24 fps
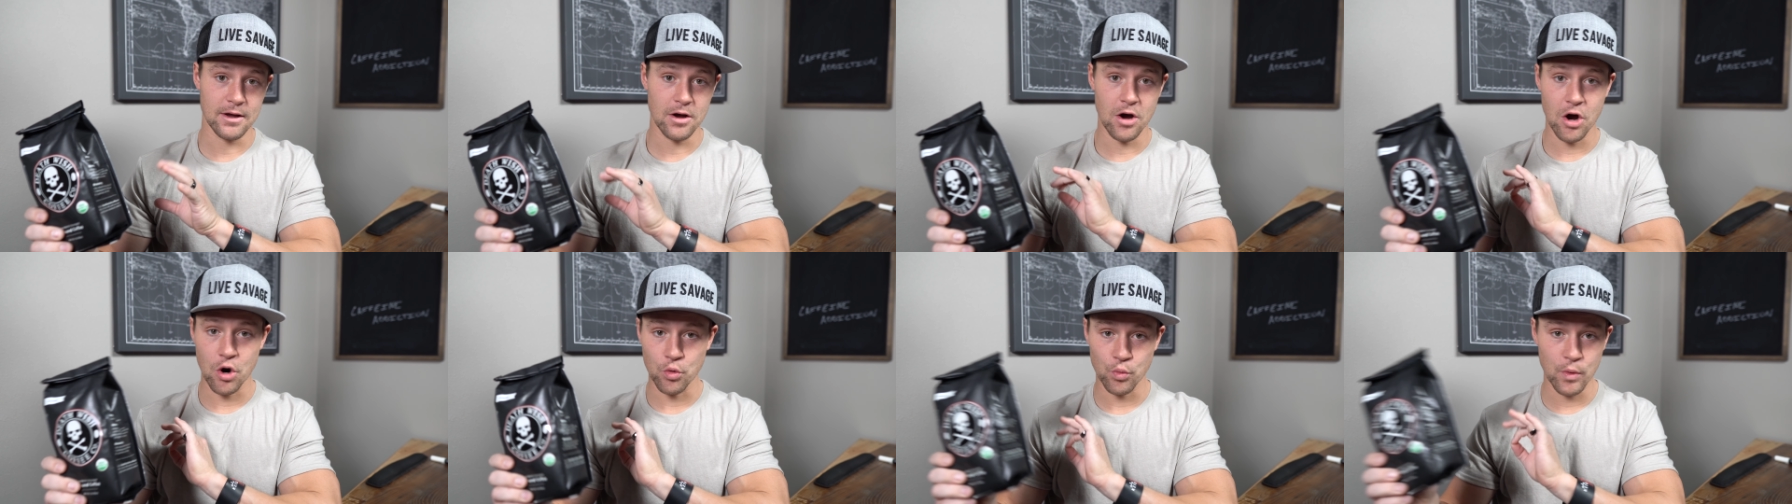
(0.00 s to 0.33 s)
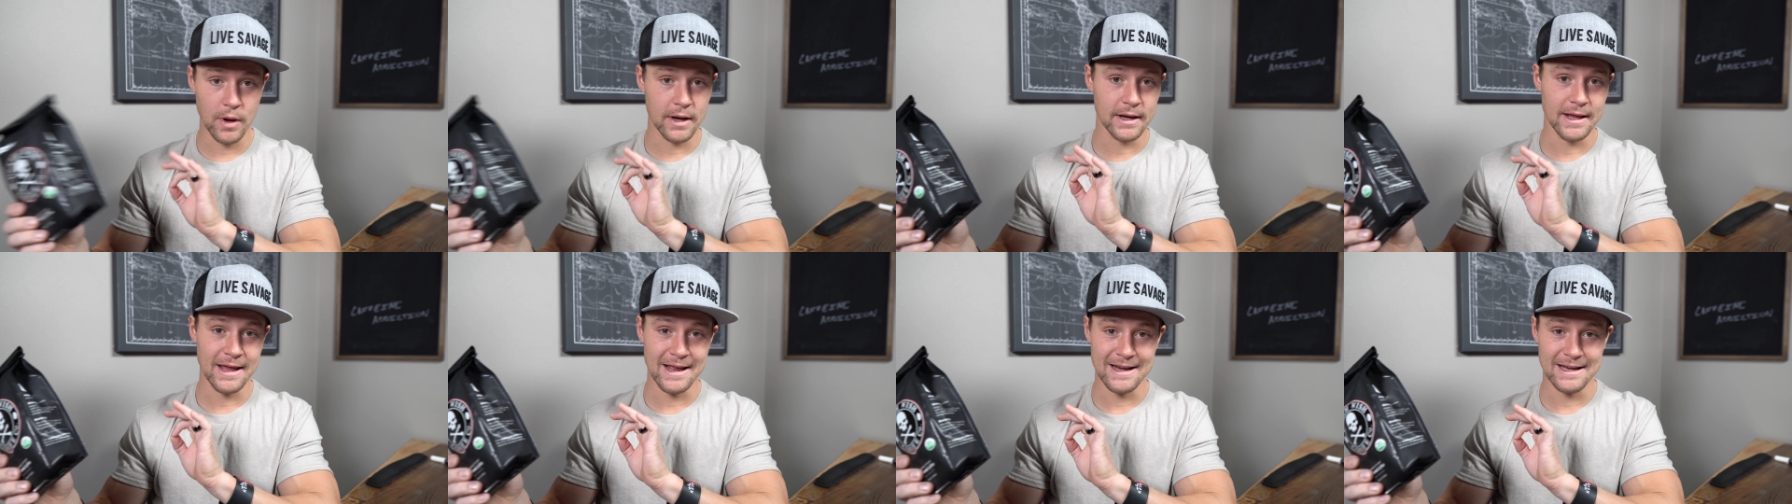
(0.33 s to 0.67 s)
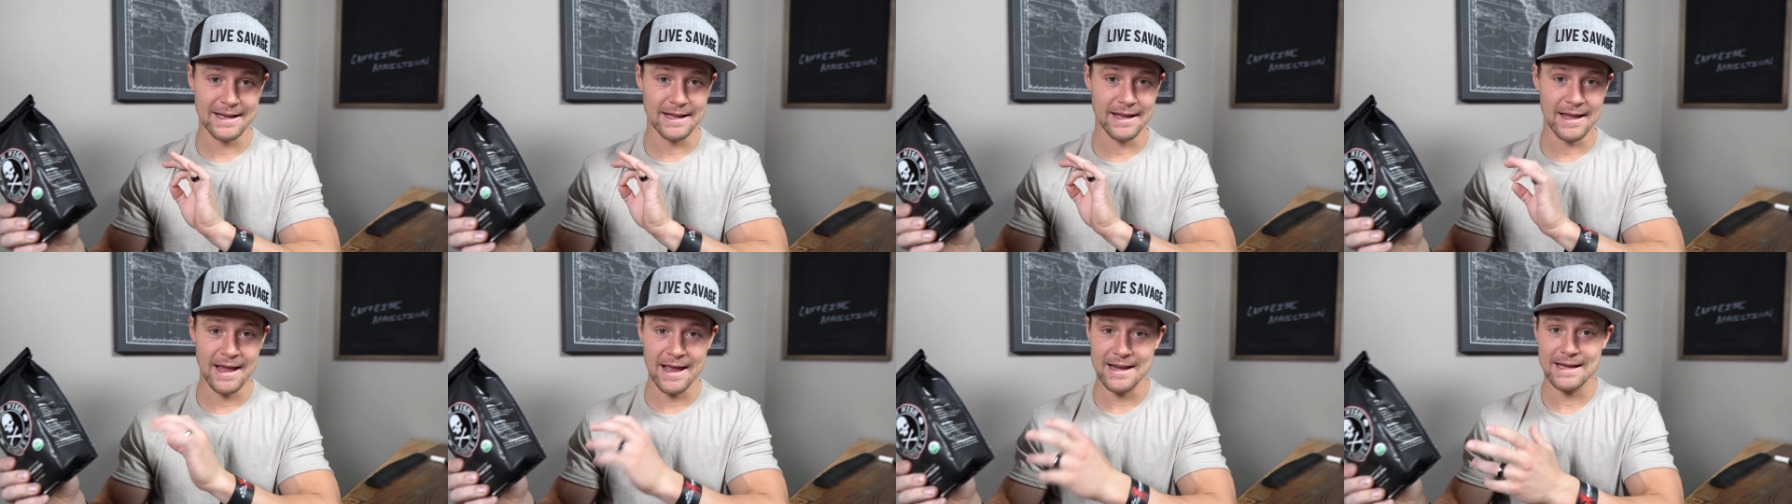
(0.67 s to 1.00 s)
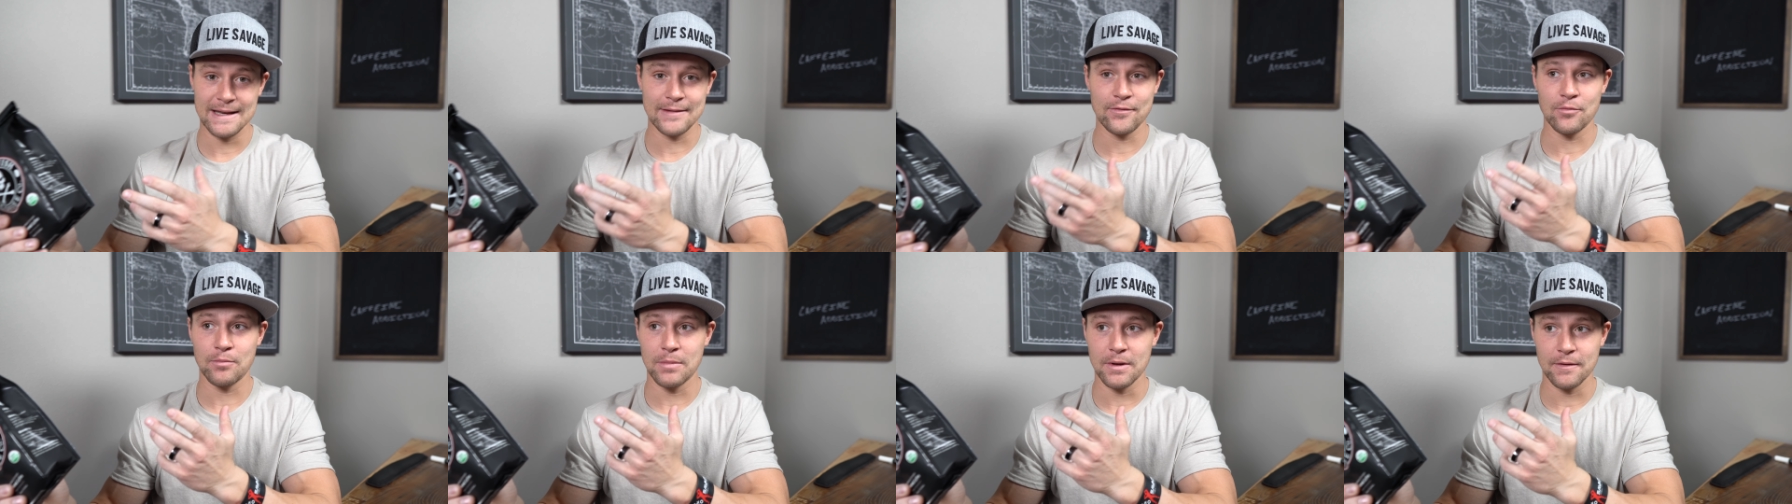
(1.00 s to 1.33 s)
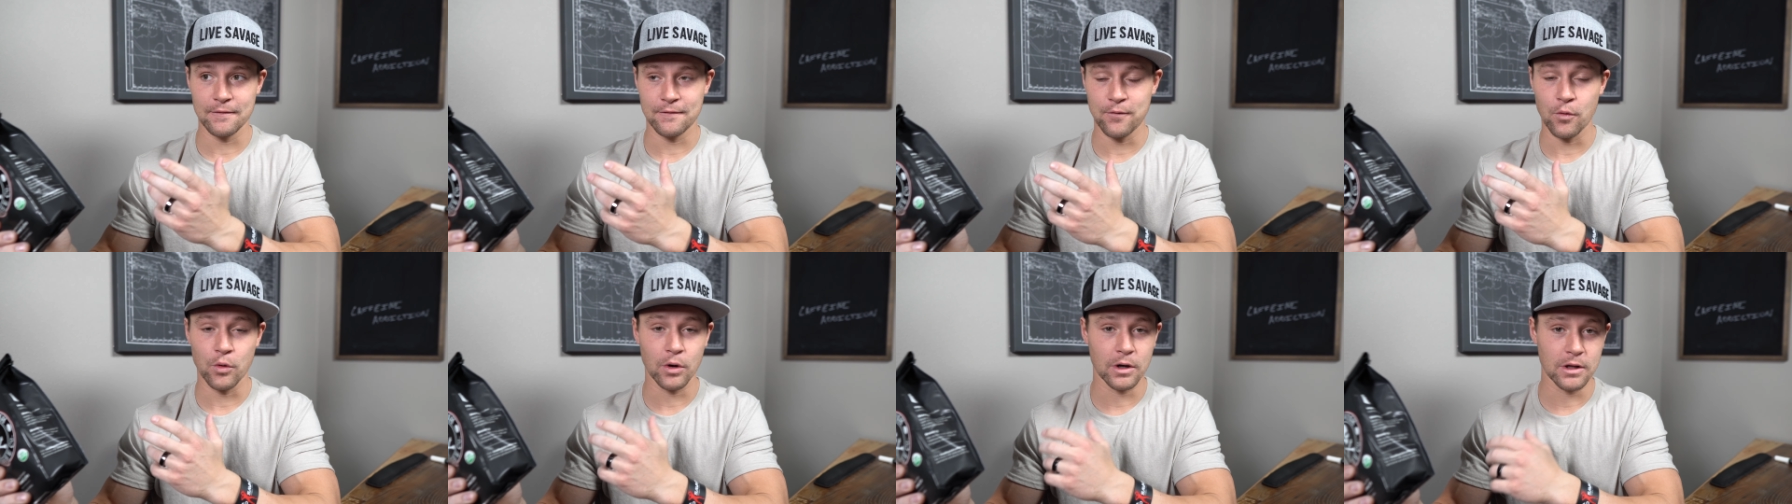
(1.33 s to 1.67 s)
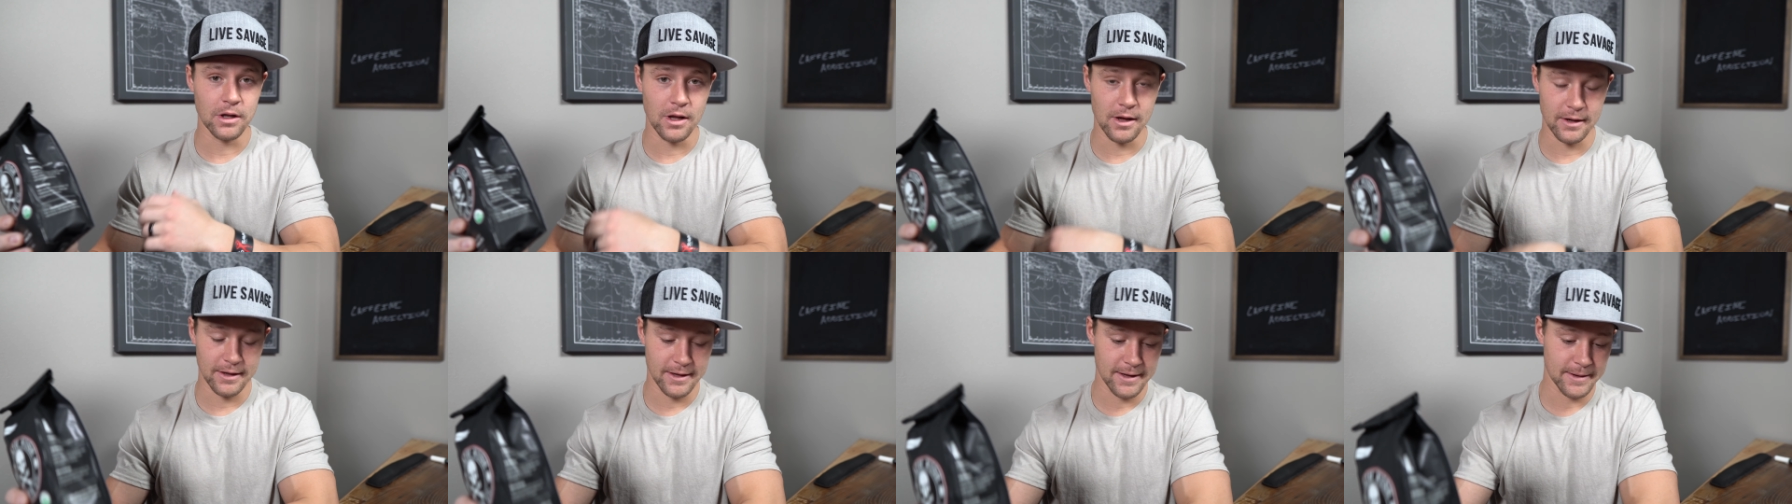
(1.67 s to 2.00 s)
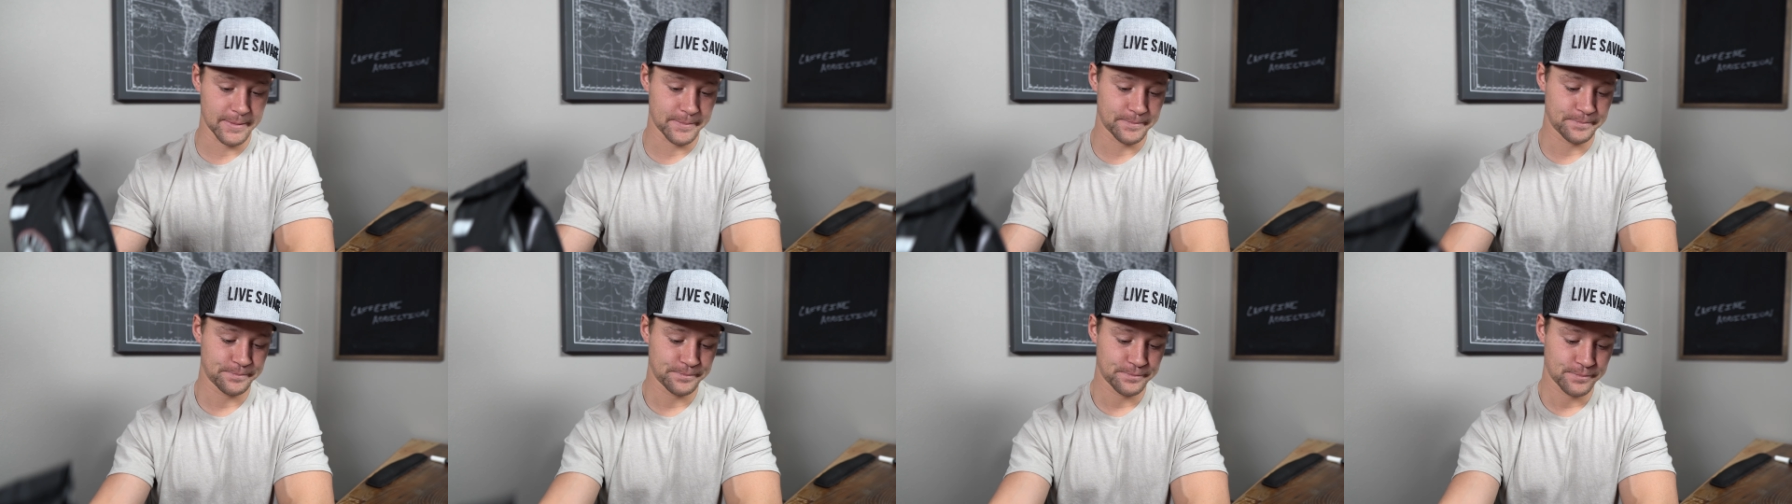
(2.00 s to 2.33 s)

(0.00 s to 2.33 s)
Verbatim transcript: already. It hadn't even been 4 o'clock yet.